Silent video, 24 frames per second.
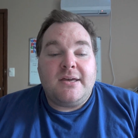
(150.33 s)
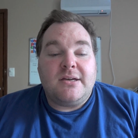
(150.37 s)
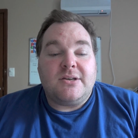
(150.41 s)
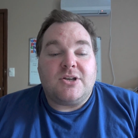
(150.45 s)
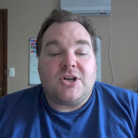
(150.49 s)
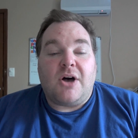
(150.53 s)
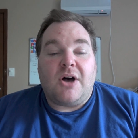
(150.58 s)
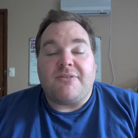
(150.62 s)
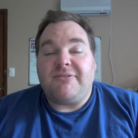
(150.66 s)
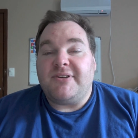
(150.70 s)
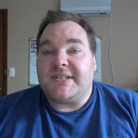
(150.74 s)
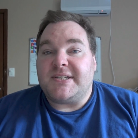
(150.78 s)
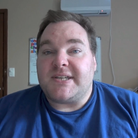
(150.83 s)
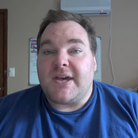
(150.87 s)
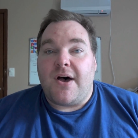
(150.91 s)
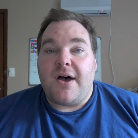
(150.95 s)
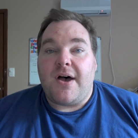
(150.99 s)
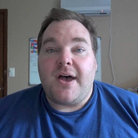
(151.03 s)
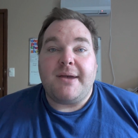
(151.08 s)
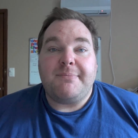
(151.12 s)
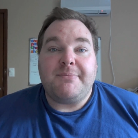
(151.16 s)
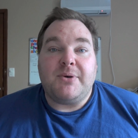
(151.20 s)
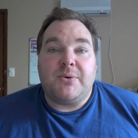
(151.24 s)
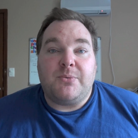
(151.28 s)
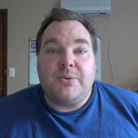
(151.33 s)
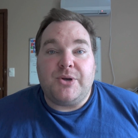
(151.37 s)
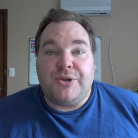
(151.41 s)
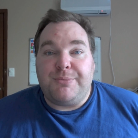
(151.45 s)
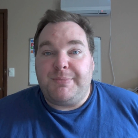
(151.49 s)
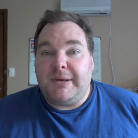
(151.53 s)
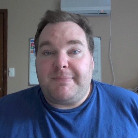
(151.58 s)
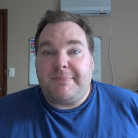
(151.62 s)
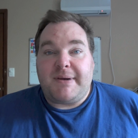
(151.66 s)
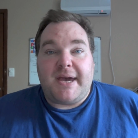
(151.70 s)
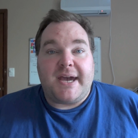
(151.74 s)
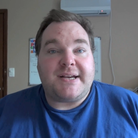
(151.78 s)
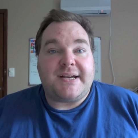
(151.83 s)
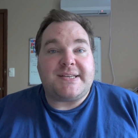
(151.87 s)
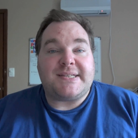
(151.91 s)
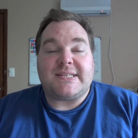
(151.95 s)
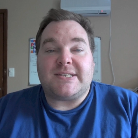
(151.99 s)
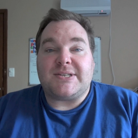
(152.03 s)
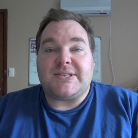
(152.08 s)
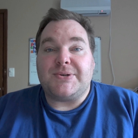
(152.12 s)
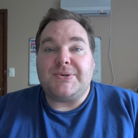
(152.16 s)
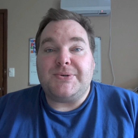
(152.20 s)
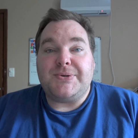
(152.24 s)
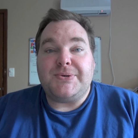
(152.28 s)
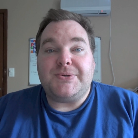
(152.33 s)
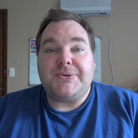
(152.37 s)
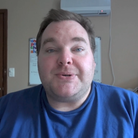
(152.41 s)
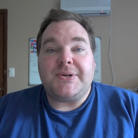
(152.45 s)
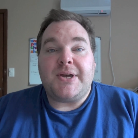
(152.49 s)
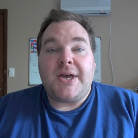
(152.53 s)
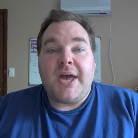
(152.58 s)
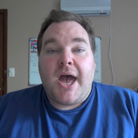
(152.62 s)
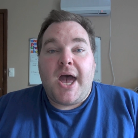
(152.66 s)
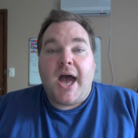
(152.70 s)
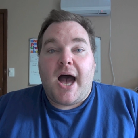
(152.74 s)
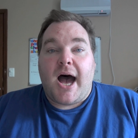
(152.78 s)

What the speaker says: Coffee Time will be back soon.